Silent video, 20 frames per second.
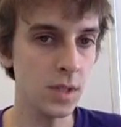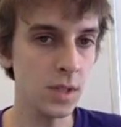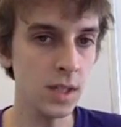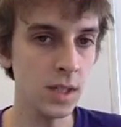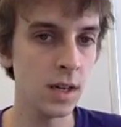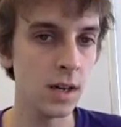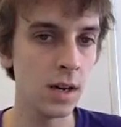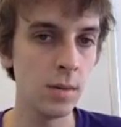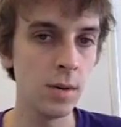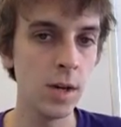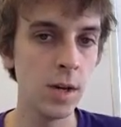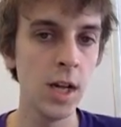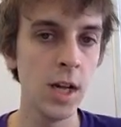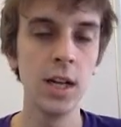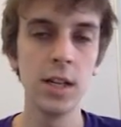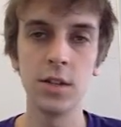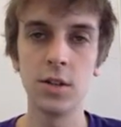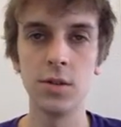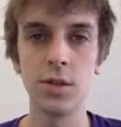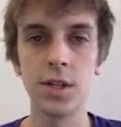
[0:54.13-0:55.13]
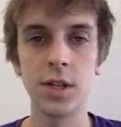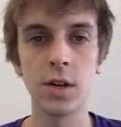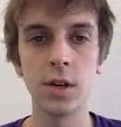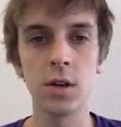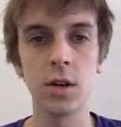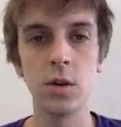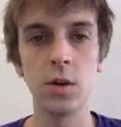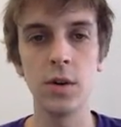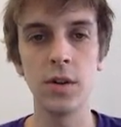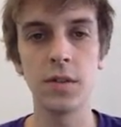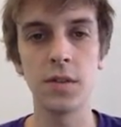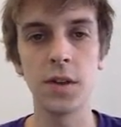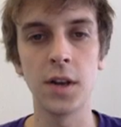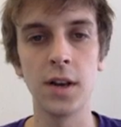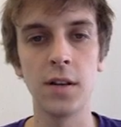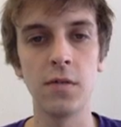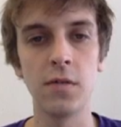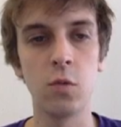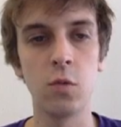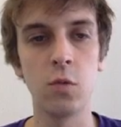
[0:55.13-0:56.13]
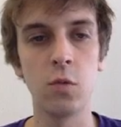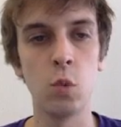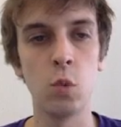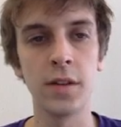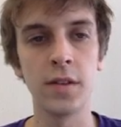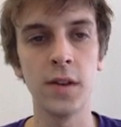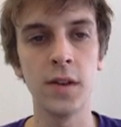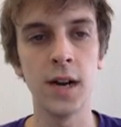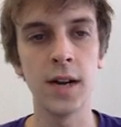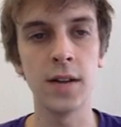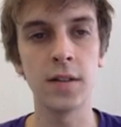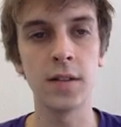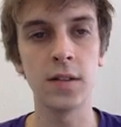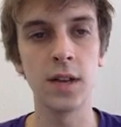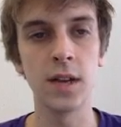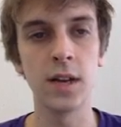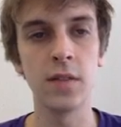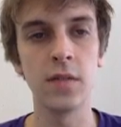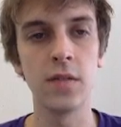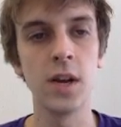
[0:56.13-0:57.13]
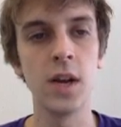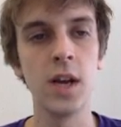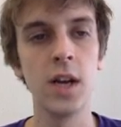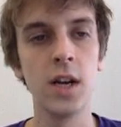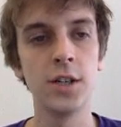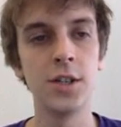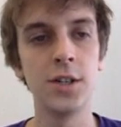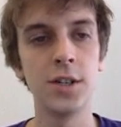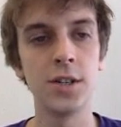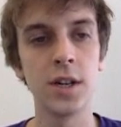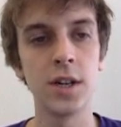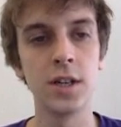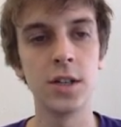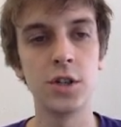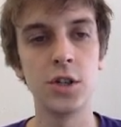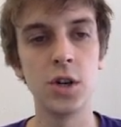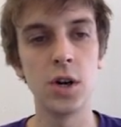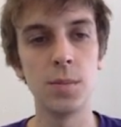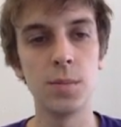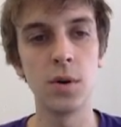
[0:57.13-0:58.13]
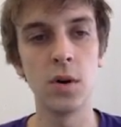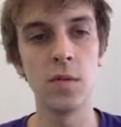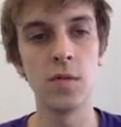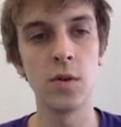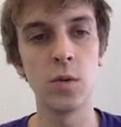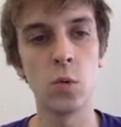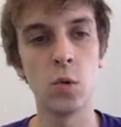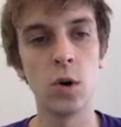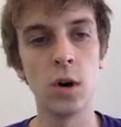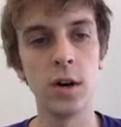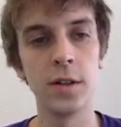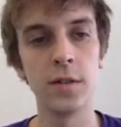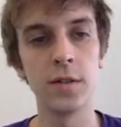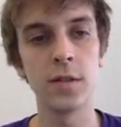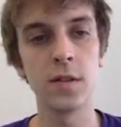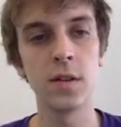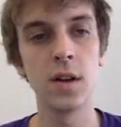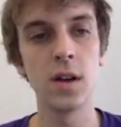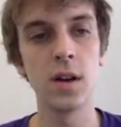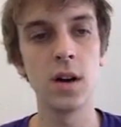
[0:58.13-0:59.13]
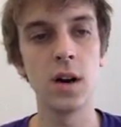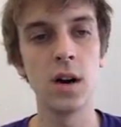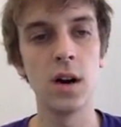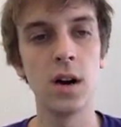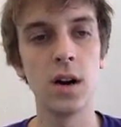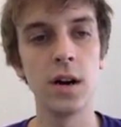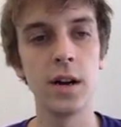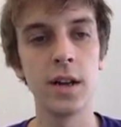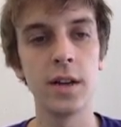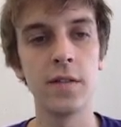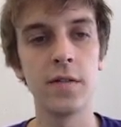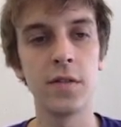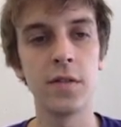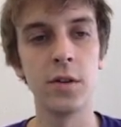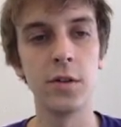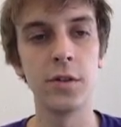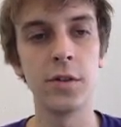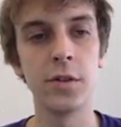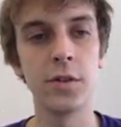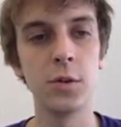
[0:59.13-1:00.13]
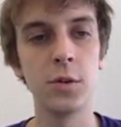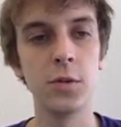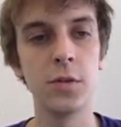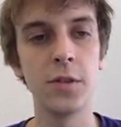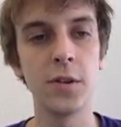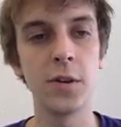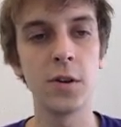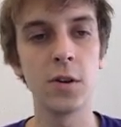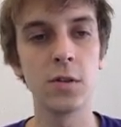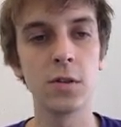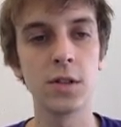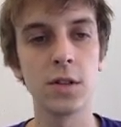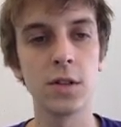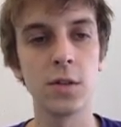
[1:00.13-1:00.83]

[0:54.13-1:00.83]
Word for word: Um, so 0 is safe, 1 is not safe. She's going to jump over 1s, uh, if there's two zeros in the